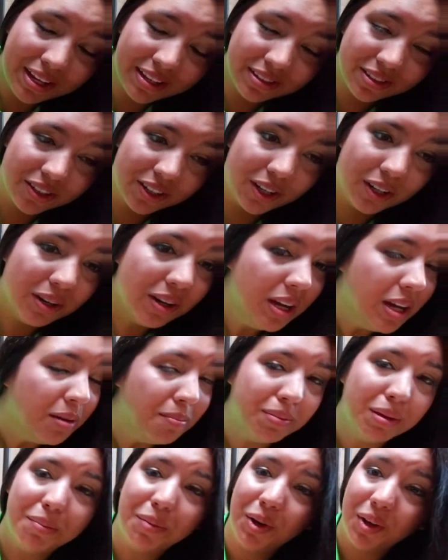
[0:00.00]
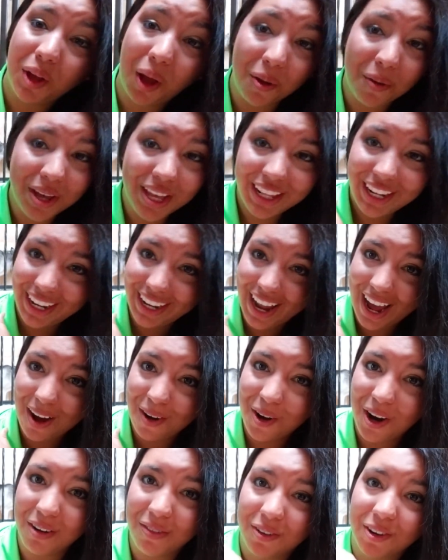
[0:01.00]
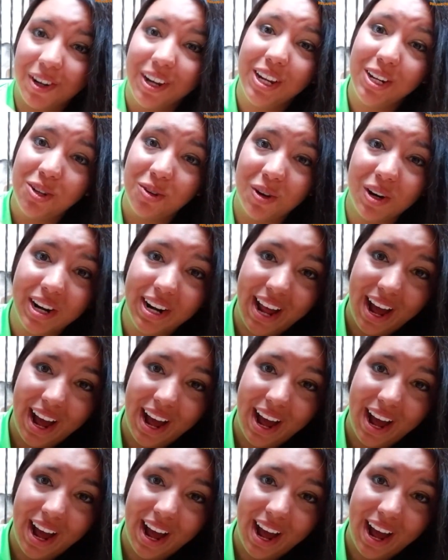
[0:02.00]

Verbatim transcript: is her will go in and out of her indoor and